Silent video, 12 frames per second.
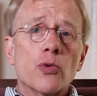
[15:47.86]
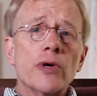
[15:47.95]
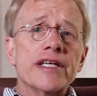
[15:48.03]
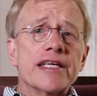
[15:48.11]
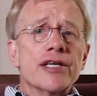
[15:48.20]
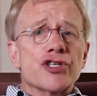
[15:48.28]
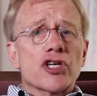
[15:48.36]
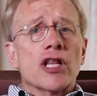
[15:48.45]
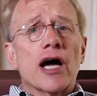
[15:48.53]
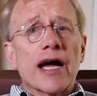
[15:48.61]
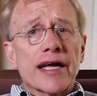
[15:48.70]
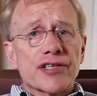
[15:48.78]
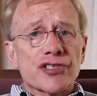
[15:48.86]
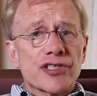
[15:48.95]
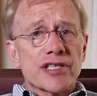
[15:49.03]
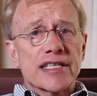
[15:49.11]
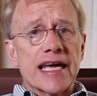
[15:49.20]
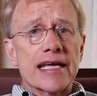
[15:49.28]
We teach clients
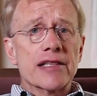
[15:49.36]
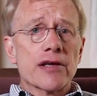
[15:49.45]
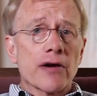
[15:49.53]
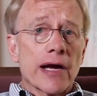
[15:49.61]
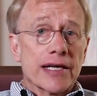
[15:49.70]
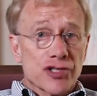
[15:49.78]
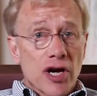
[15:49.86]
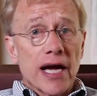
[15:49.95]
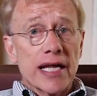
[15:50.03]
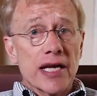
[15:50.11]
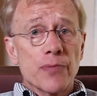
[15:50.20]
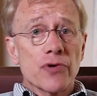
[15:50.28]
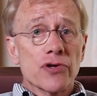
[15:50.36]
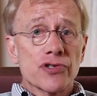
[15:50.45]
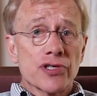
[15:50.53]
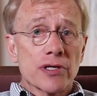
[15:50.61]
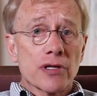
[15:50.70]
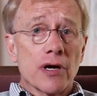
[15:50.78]
to take their
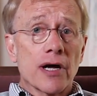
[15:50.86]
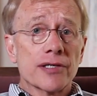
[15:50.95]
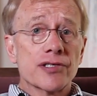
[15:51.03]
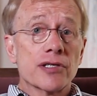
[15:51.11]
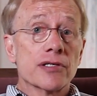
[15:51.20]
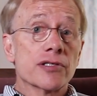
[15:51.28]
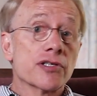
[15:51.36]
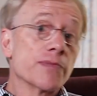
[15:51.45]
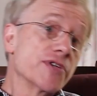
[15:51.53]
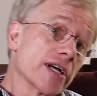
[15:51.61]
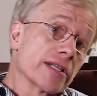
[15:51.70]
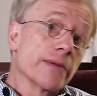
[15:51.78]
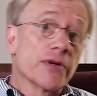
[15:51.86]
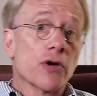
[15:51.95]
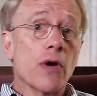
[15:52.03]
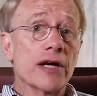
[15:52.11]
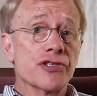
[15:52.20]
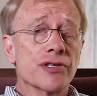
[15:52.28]
anxiety-producing thoughts and subject them to
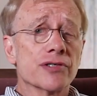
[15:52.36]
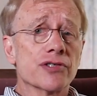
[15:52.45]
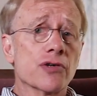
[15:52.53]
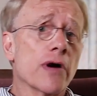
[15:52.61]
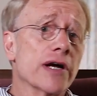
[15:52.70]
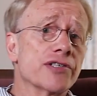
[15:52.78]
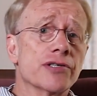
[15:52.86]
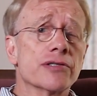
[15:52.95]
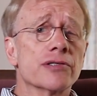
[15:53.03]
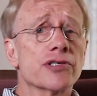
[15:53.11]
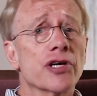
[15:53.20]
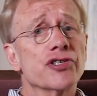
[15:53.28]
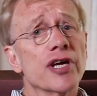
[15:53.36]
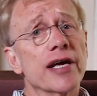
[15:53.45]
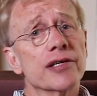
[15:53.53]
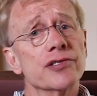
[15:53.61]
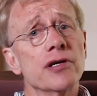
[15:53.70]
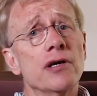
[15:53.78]
questions such
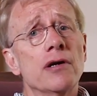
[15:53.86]
as,